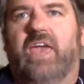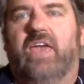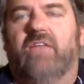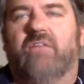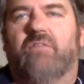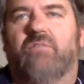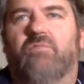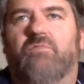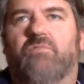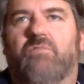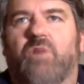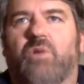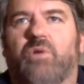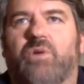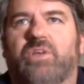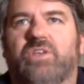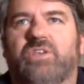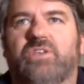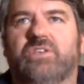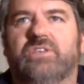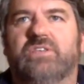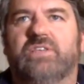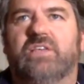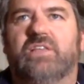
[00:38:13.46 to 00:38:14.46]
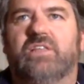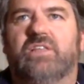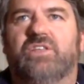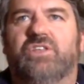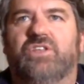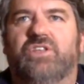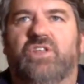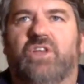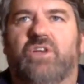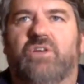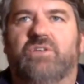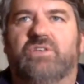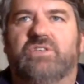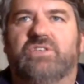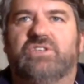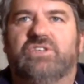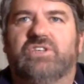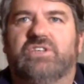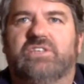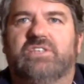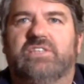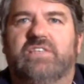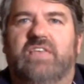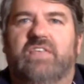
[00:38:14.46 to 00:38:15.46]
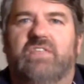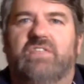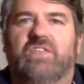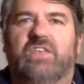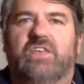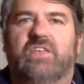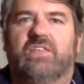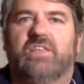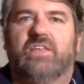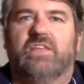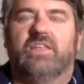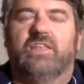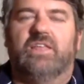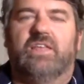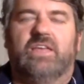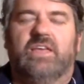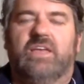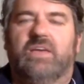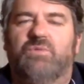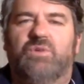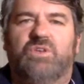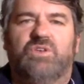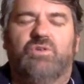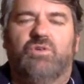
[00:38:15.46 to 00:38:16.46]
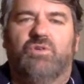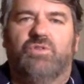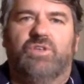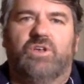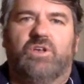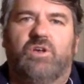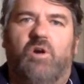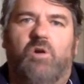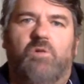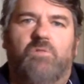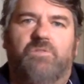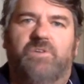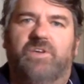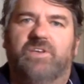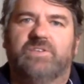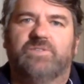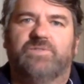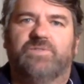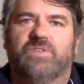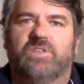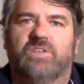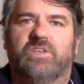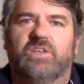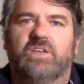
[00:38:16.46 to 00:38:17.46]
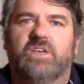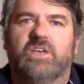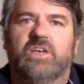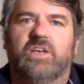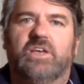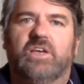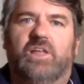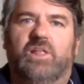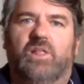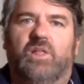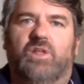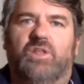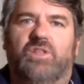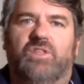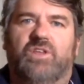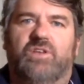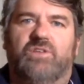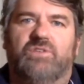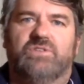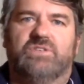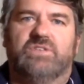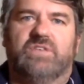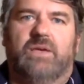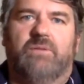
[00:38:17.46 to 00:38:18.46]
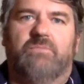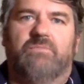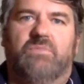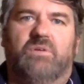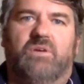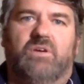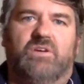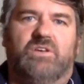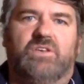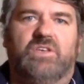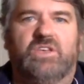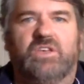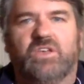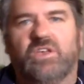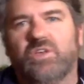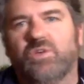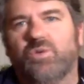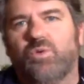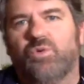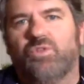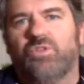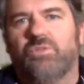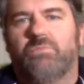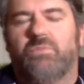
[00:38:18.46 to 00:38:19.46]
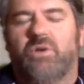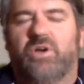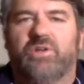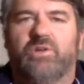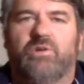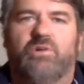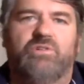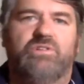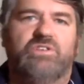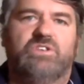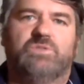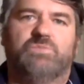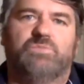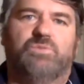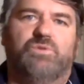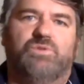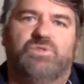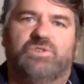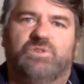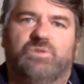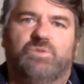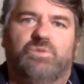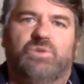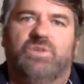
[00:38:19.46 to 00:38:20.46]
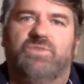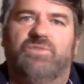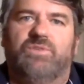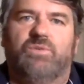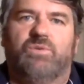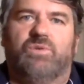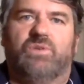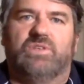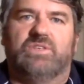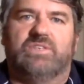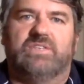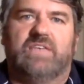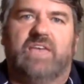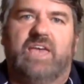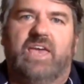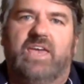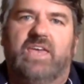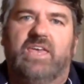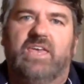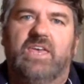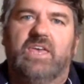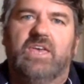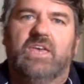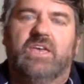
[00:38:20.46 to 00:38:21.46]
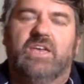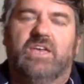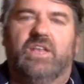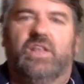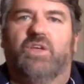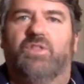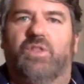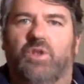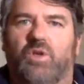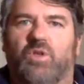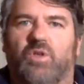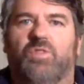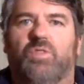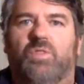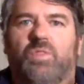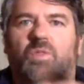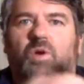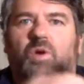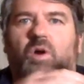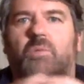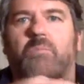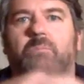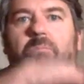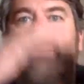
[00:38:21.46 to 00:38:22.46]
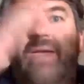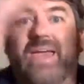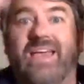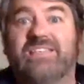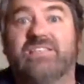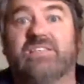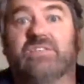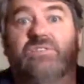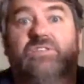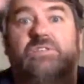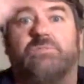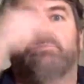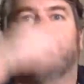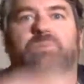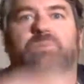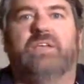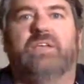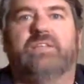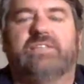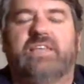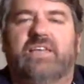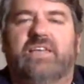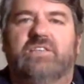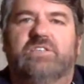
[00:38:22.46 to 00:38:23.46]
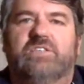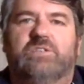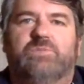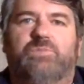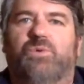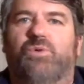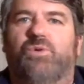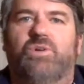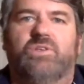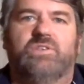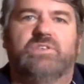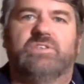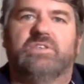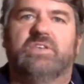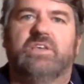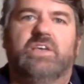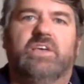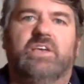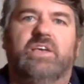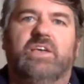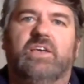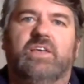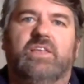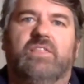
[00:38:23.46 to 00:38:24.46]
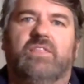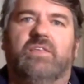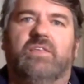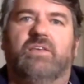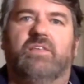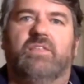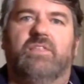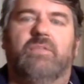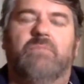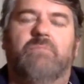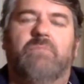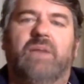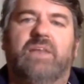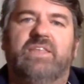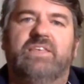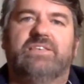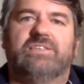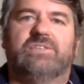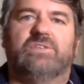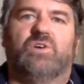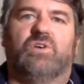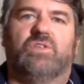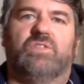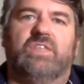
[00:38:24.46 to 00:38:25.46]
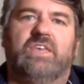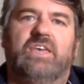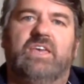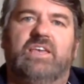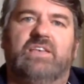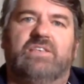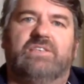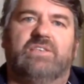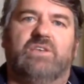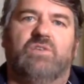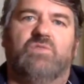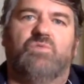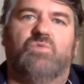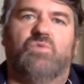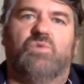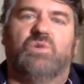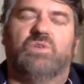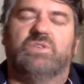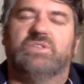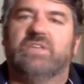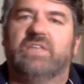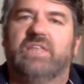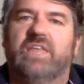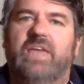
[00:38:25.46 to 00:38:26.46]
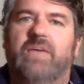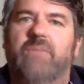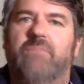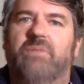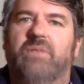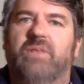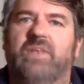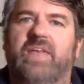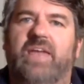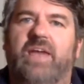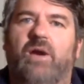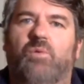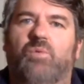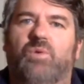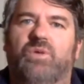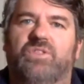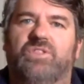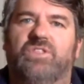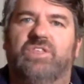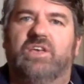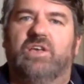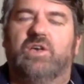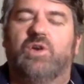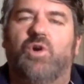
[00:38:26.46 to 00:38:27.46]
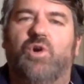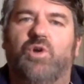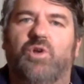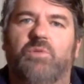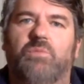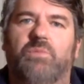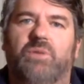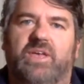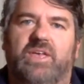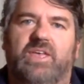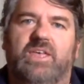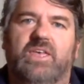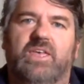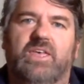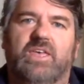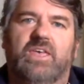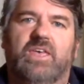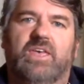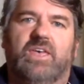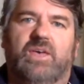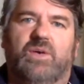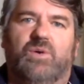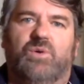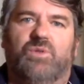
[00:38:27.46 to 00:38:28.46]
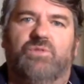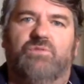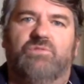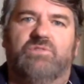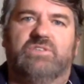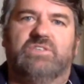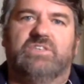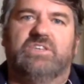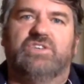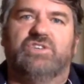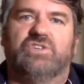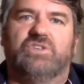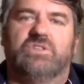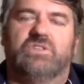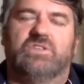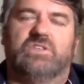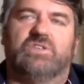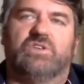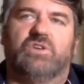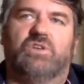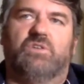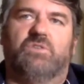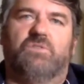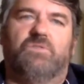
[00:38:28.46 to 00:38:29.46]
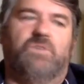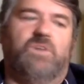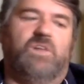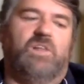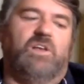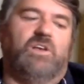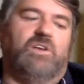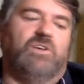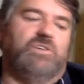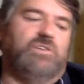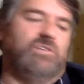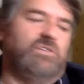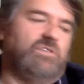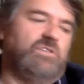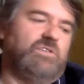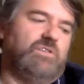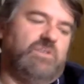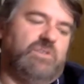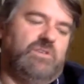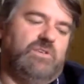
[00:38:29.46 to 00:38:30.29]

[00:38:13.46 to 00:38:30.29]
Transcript: at rowing New Zealand. You know, it's just yeah. that thing that uh, when you're on the coalface for the, a lot of those, um, you can call them minority sports or whatever you want to say. You know, they're not not massive spectator sports. The, the money's not there. So what's going to happen now with the economy or the hmm. recession mm. that's going to follow?